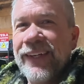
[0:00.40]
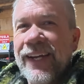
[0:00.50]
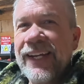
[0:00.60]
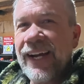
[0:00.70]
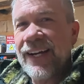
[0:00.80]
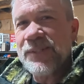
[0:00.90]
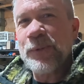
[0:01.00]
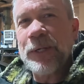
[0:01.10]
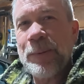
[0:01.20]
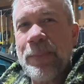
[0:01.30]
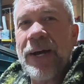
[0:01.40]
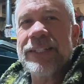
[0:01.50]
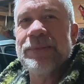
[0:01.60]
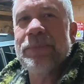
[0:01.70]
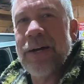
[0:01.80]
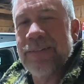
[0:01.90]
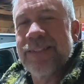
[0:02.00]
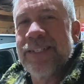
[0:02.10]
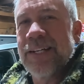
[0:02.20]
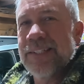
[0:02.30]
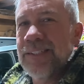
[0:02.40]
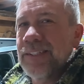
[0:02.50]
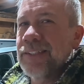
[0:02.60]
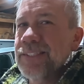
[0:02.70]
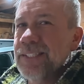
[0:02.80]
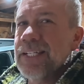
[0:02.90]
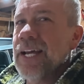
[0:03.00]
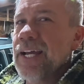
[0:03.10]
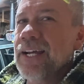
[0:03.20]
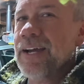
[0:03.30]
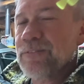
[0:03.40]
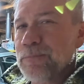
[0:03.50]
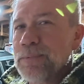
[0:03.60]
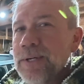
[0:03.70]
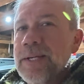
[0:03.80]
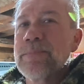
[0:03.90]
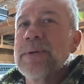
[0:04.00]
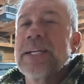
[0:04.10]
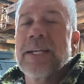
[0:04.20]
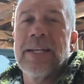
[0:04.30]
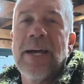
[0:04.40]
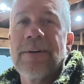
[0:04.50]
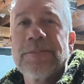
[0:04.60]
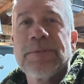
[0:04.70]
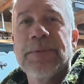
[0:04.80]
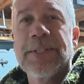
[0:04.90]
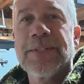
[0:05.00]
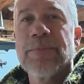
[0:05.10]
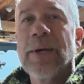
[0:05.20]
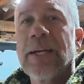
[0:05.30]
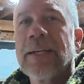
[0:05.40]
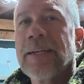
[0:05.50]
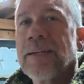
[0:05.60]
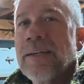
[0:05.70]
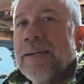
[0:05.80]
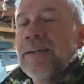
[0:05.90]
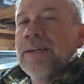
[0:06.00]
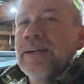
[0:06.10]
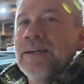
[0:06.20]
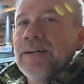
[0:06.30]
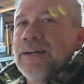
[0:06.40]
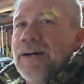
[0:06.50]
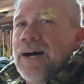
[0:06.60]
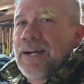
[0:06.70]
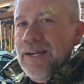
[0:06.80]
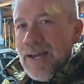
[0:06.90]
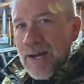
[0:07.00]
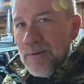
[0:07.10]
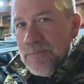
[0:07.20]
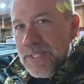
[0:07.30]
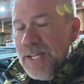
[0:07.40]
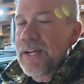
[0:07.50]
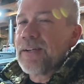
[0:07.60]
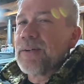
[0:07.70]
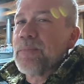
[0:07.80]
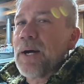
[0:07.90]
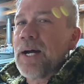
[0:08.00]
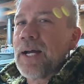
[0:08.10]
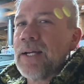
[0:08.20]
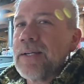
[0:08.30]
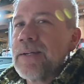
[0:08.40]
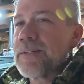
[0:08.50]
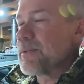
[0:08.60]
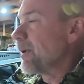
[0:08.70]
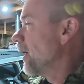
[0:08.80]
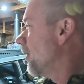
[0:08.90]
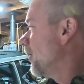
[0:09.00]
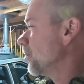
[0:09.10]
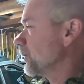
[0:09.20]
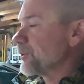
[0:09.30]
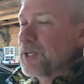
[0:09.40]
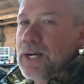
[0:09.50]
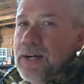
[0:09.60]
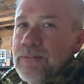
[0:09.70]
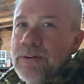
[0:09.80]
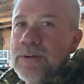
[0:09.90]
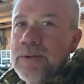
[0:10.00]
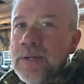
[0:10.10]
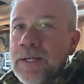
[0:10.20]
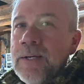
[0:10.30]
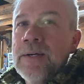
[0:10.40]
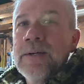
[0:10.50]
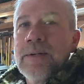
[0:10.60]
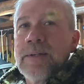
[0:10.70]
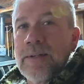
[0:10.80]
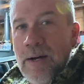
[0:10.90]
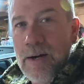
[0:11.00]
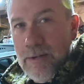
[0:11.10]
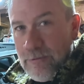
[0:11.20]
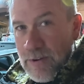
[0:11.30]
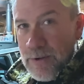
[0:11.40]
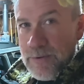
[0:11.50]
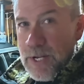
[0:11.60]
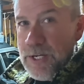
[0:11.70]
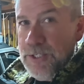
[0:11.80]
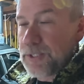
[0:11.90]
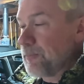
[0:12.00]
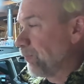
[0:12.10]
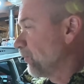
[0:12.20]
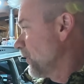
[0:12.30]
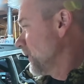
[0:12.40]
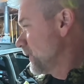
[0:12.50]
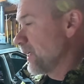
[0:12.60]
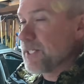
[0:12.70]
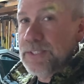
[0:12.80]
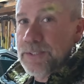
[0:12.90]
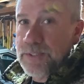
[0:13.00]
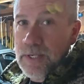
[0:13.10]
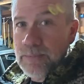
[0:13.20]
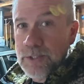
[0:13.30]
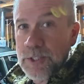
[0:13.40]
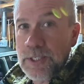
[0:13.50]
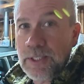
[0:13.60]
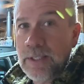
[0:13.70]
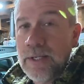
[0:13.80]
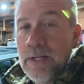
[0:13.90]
Hey guys, welcome back to Mountain Tesla. Today I have a pretty big announcement to make. I am saying goodbye to my all-wheel drive, non-Foundation Tesla Cybertruck.